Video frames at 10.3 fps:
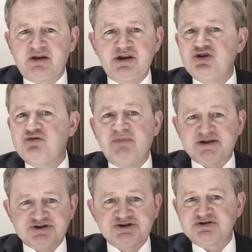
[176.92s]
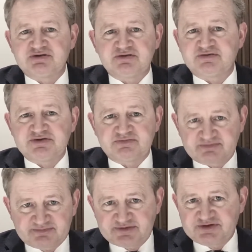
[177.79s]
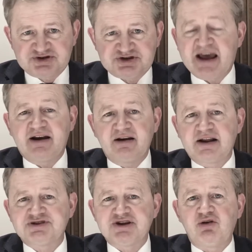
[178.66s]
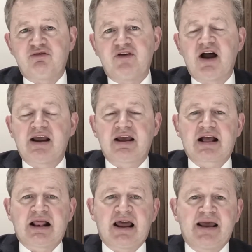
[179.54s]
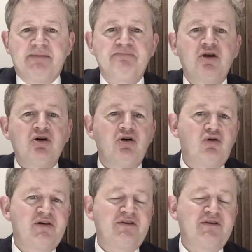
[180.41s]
You mustn't send, let's say you're filing a claim or a